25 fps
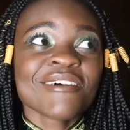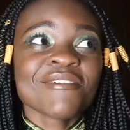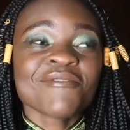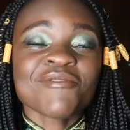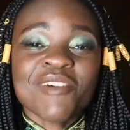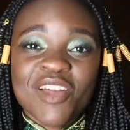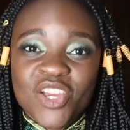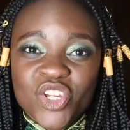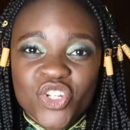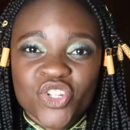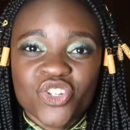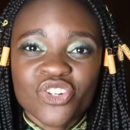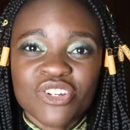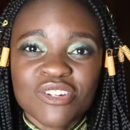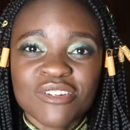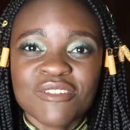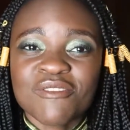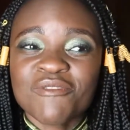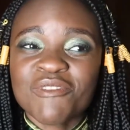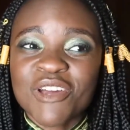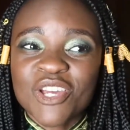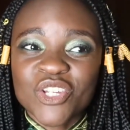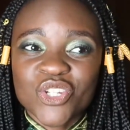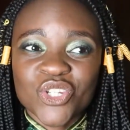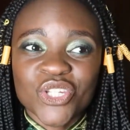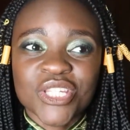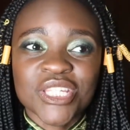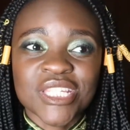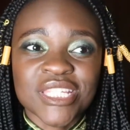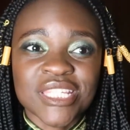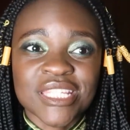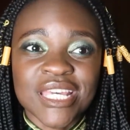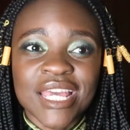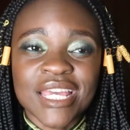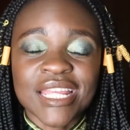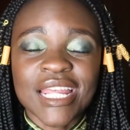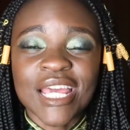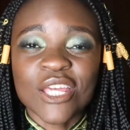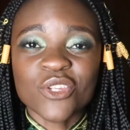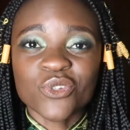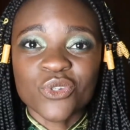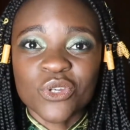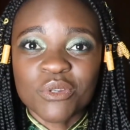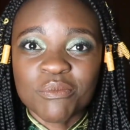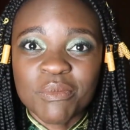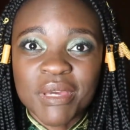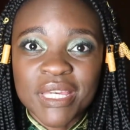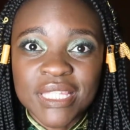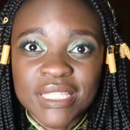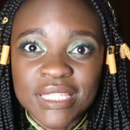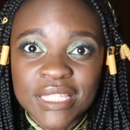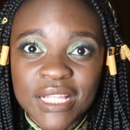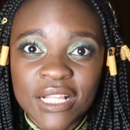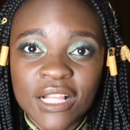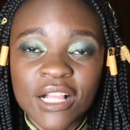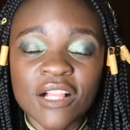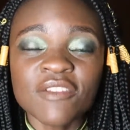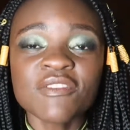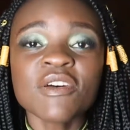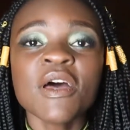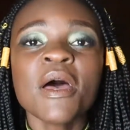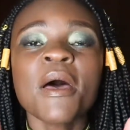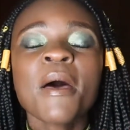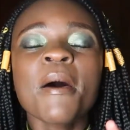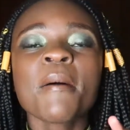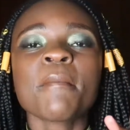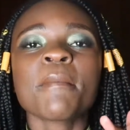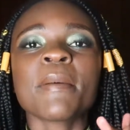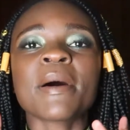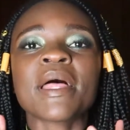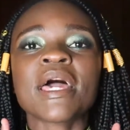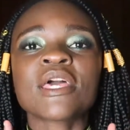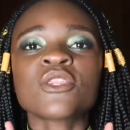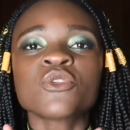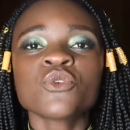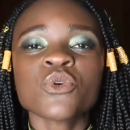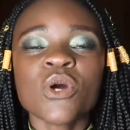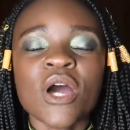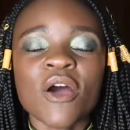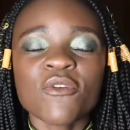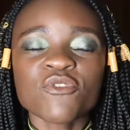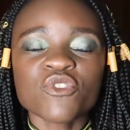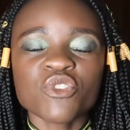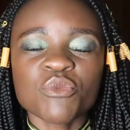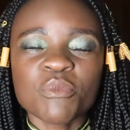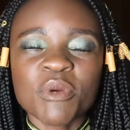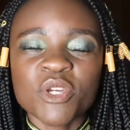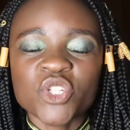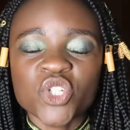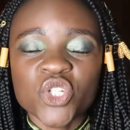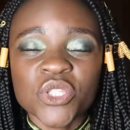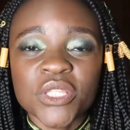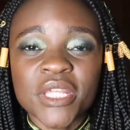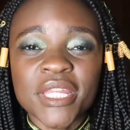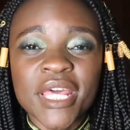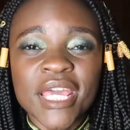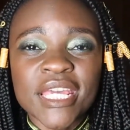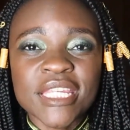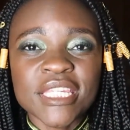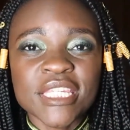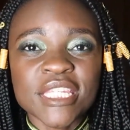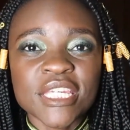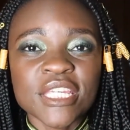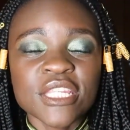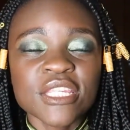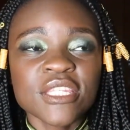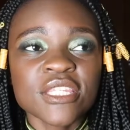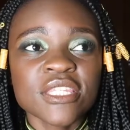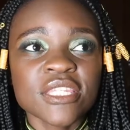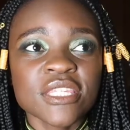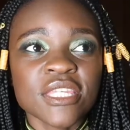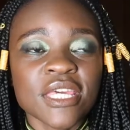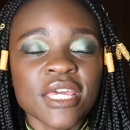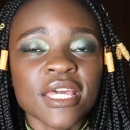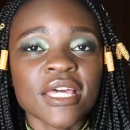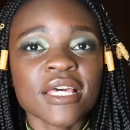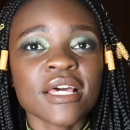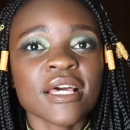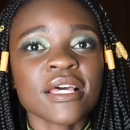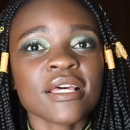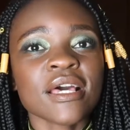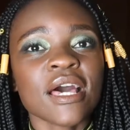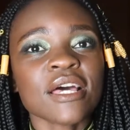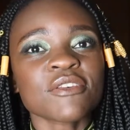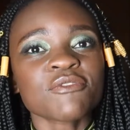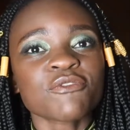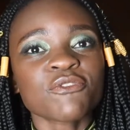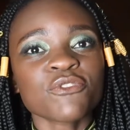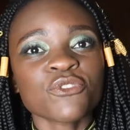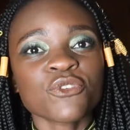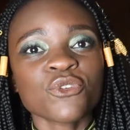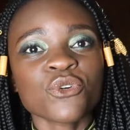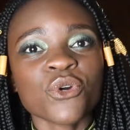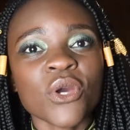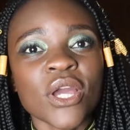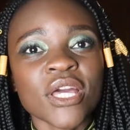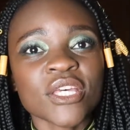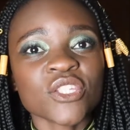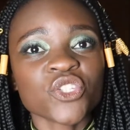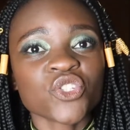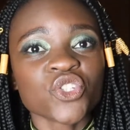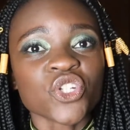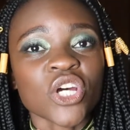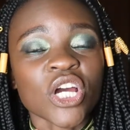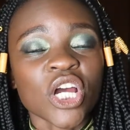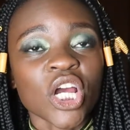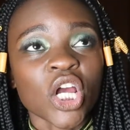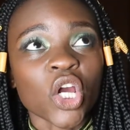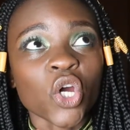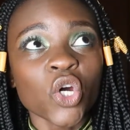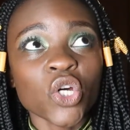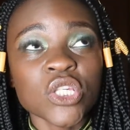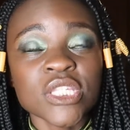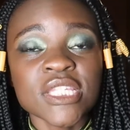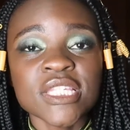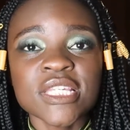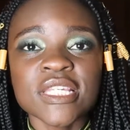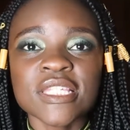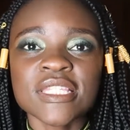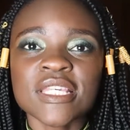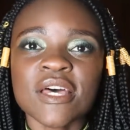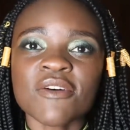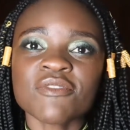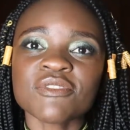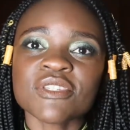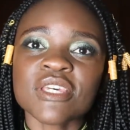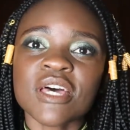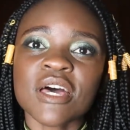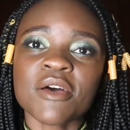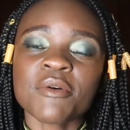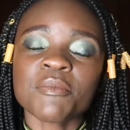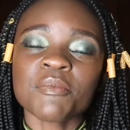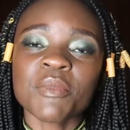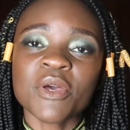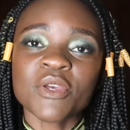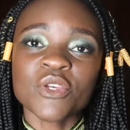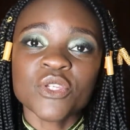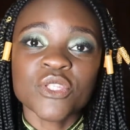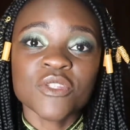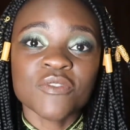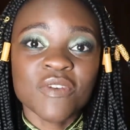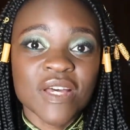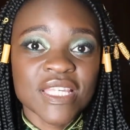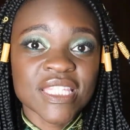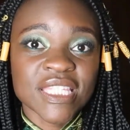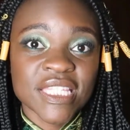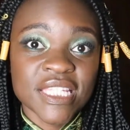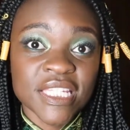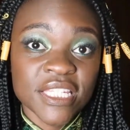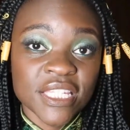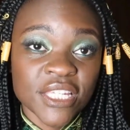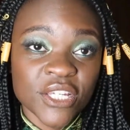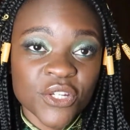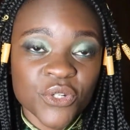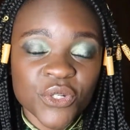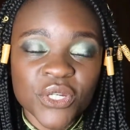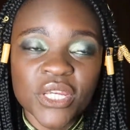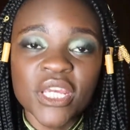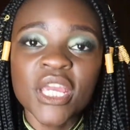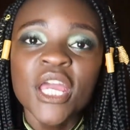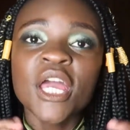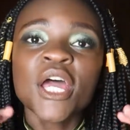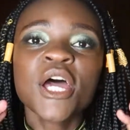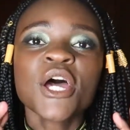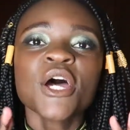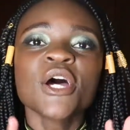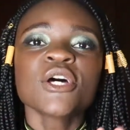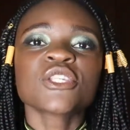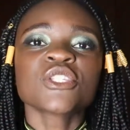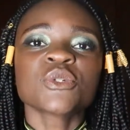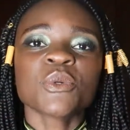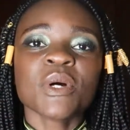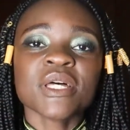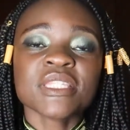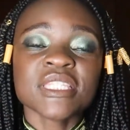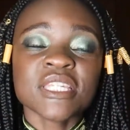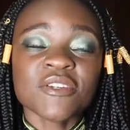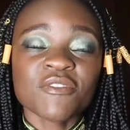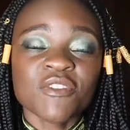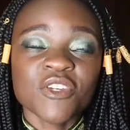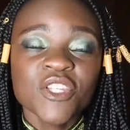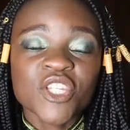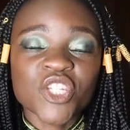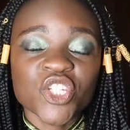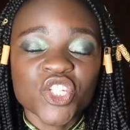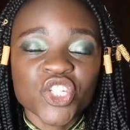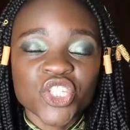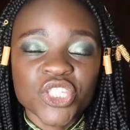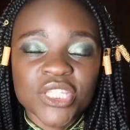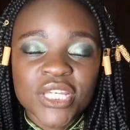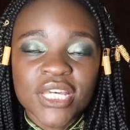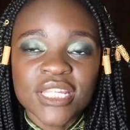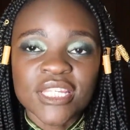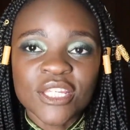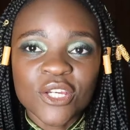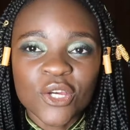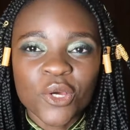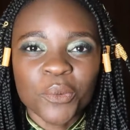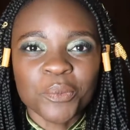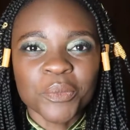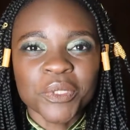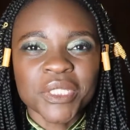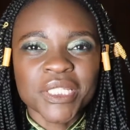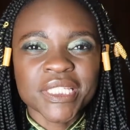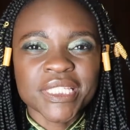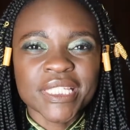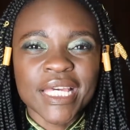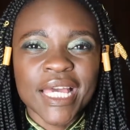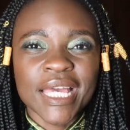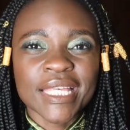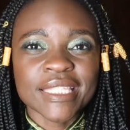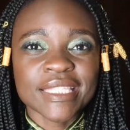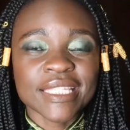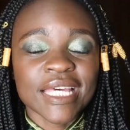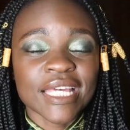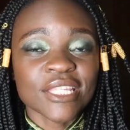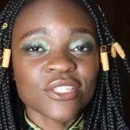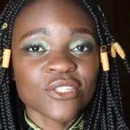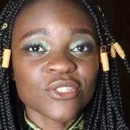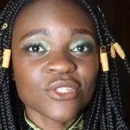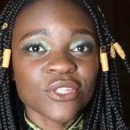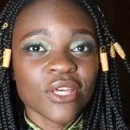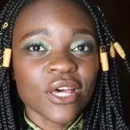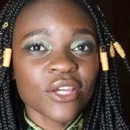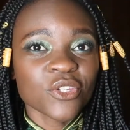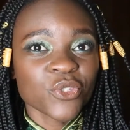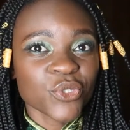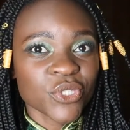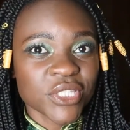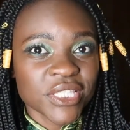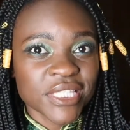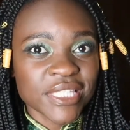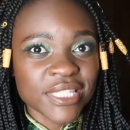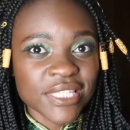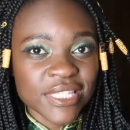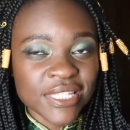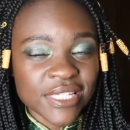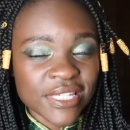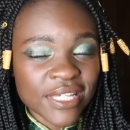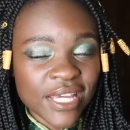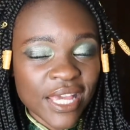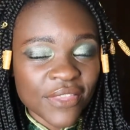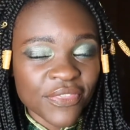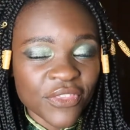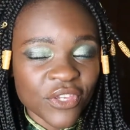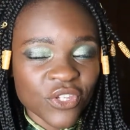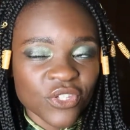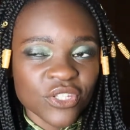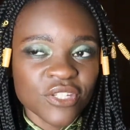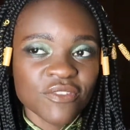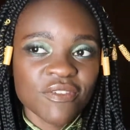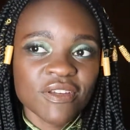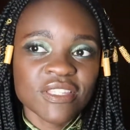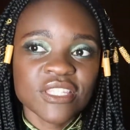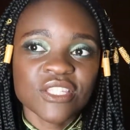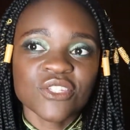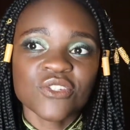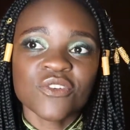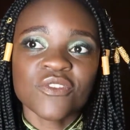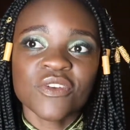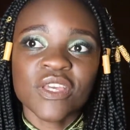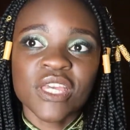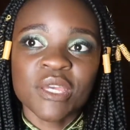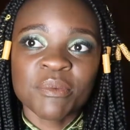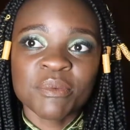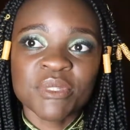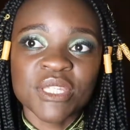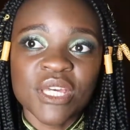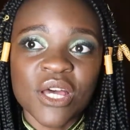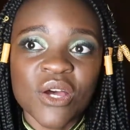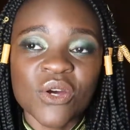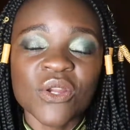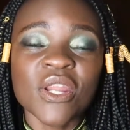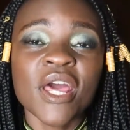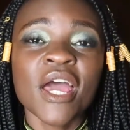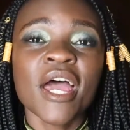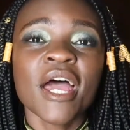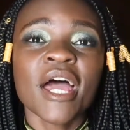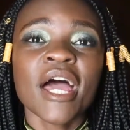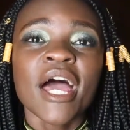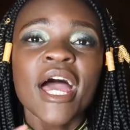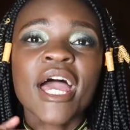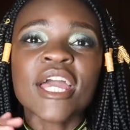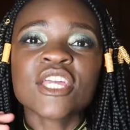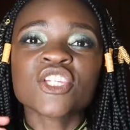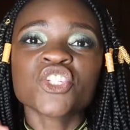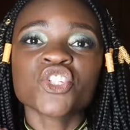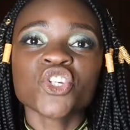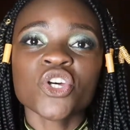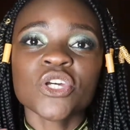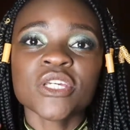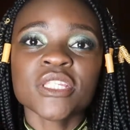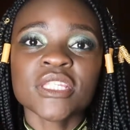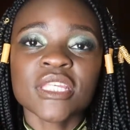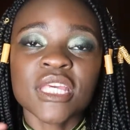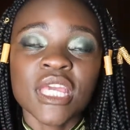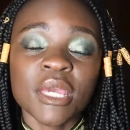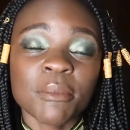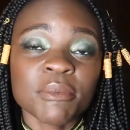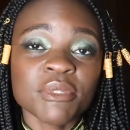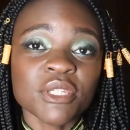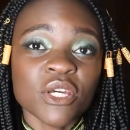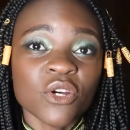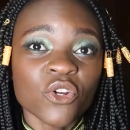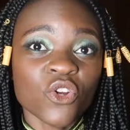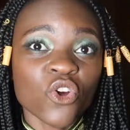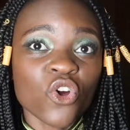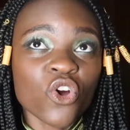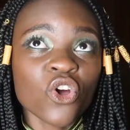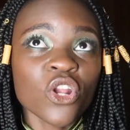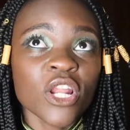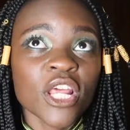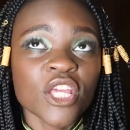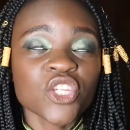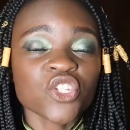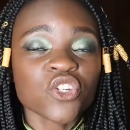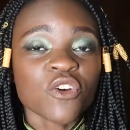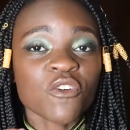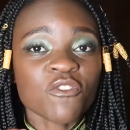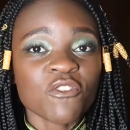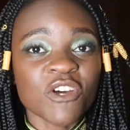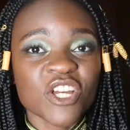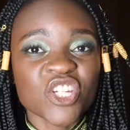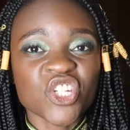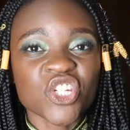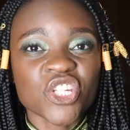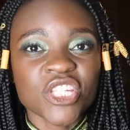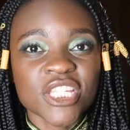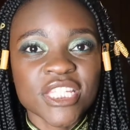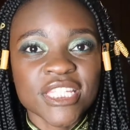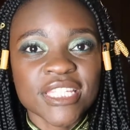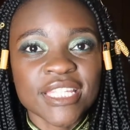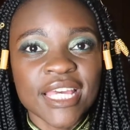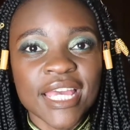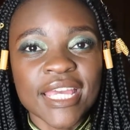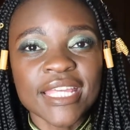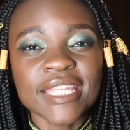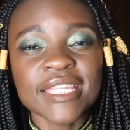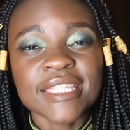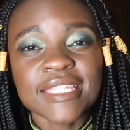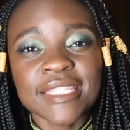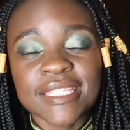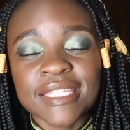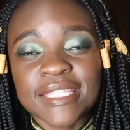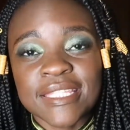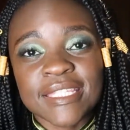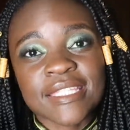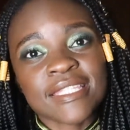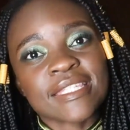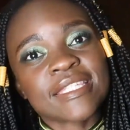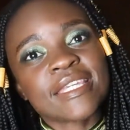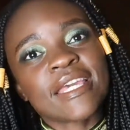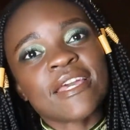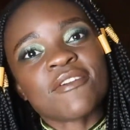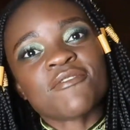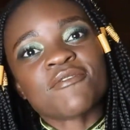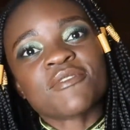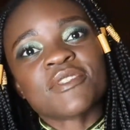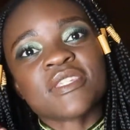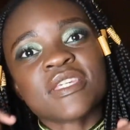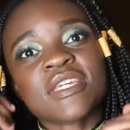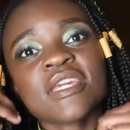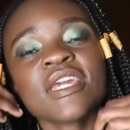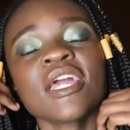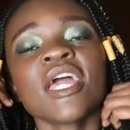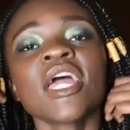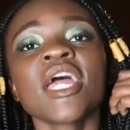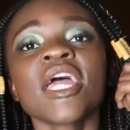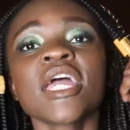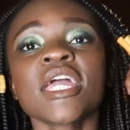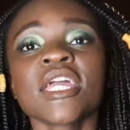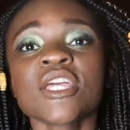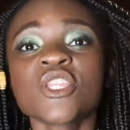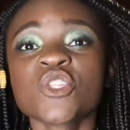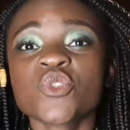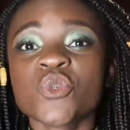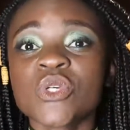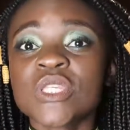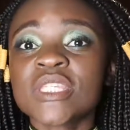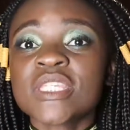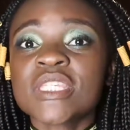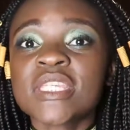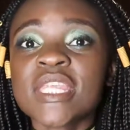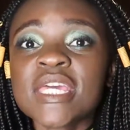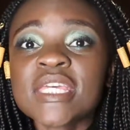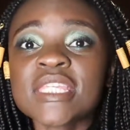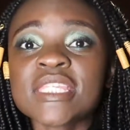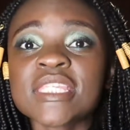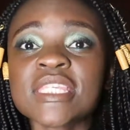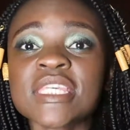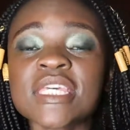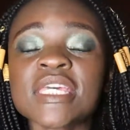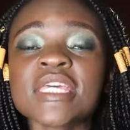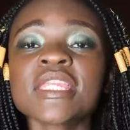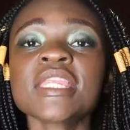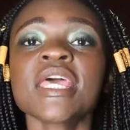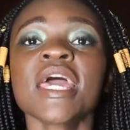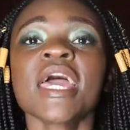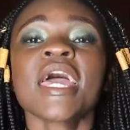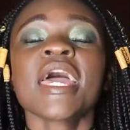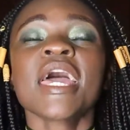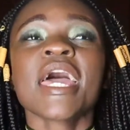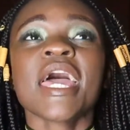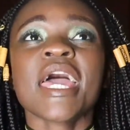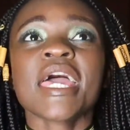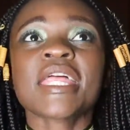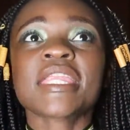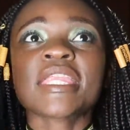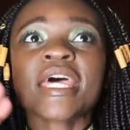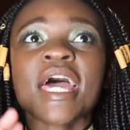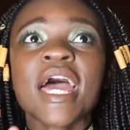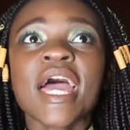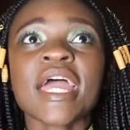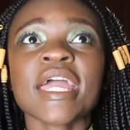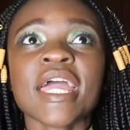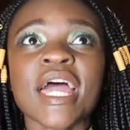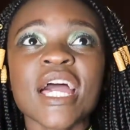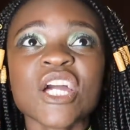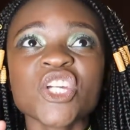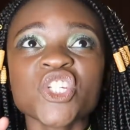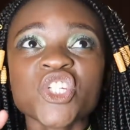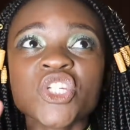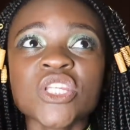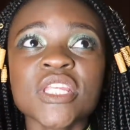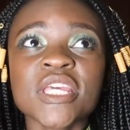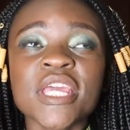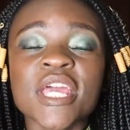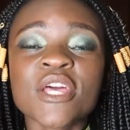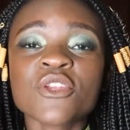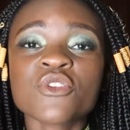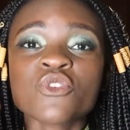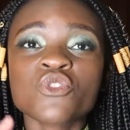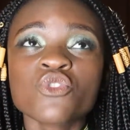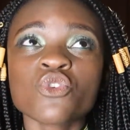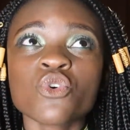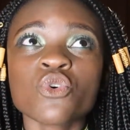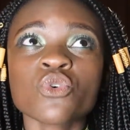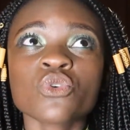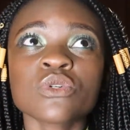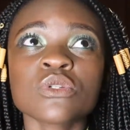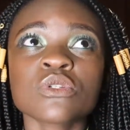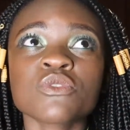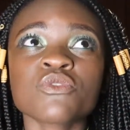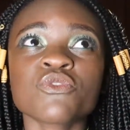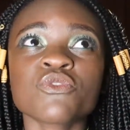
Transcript: fashion design I taught myself, but I do have to mention that I did take a few extra courses after my university degree. So once I finished studying computer science at UCT at the University of Cape Town, I joined Cape Town College of Fashion Design, CTCFD, in 2019, and I actually enrolled